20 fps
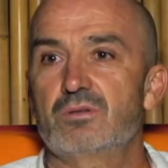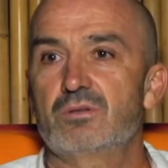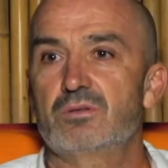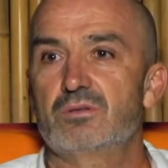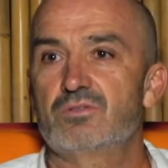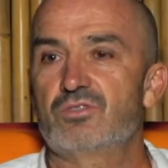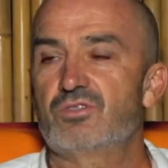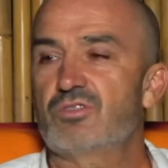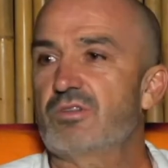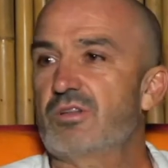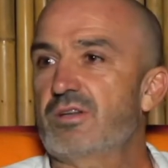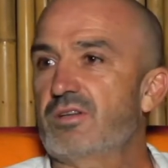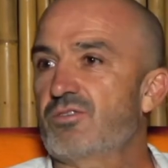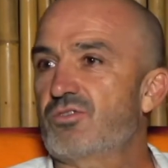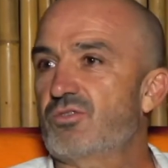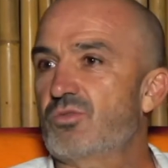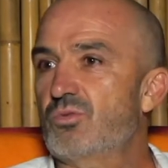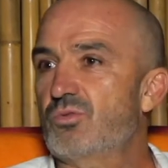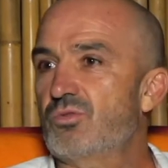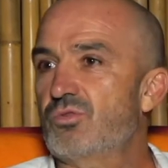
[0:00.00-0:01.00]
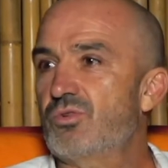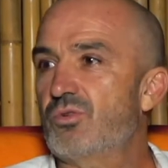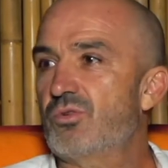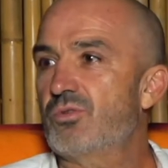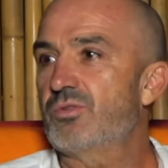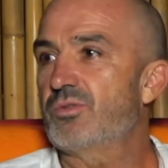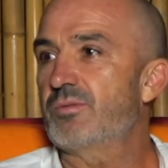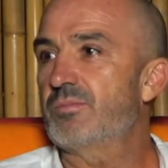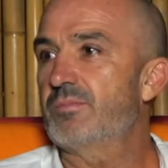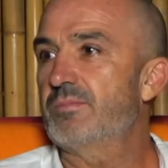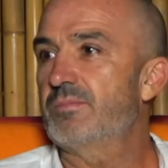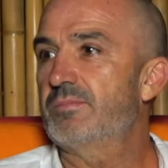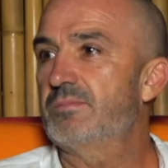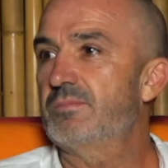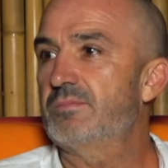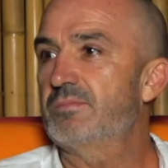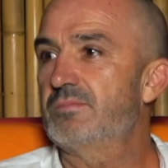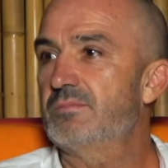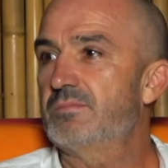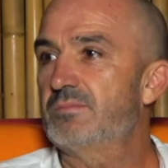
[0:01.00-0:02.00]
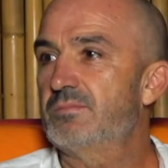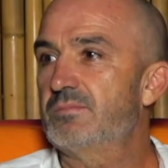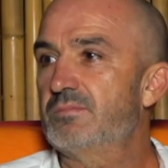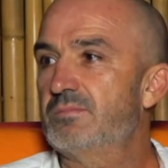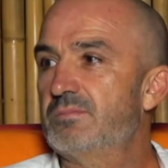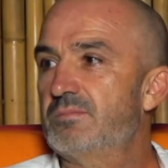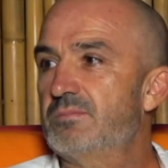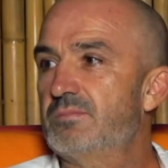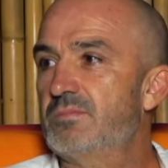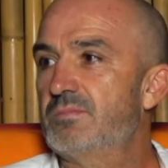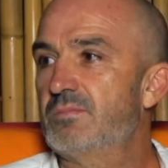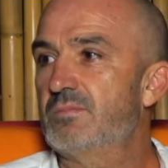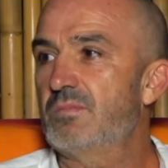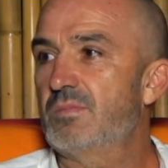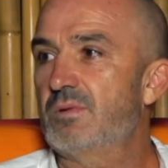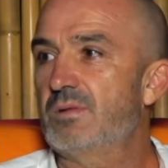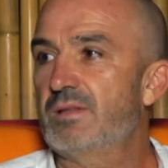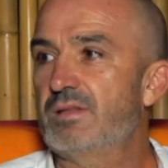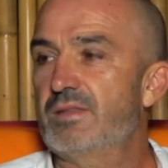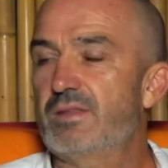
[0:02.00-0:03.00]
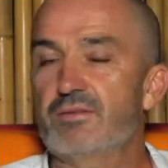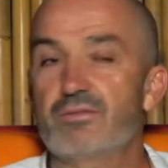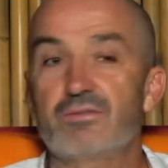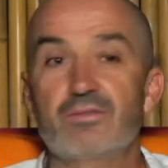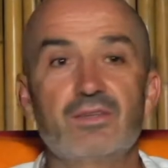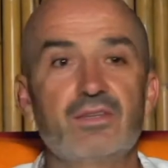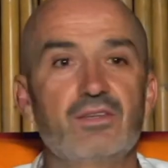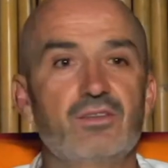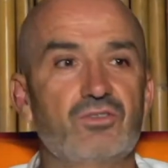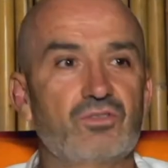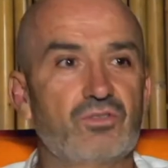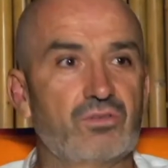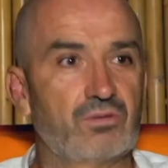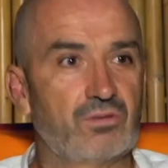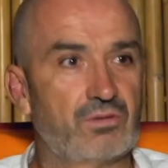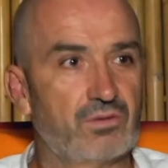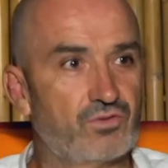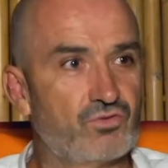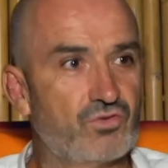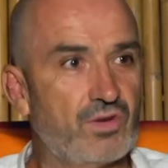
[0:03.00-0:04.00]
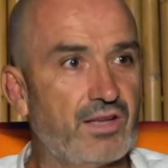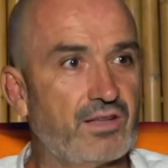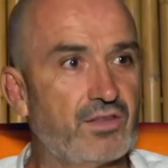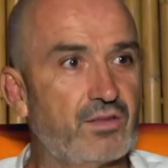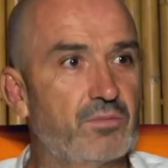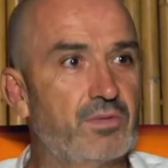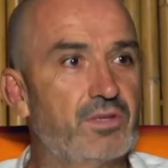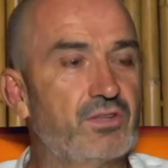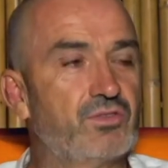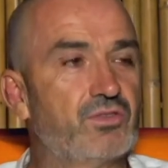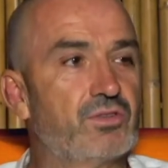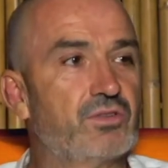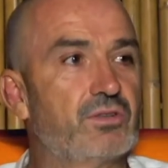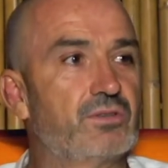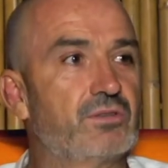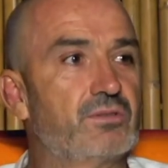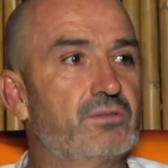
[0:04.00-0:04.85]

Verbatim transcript: Just like school taught them, and their fears contract them into.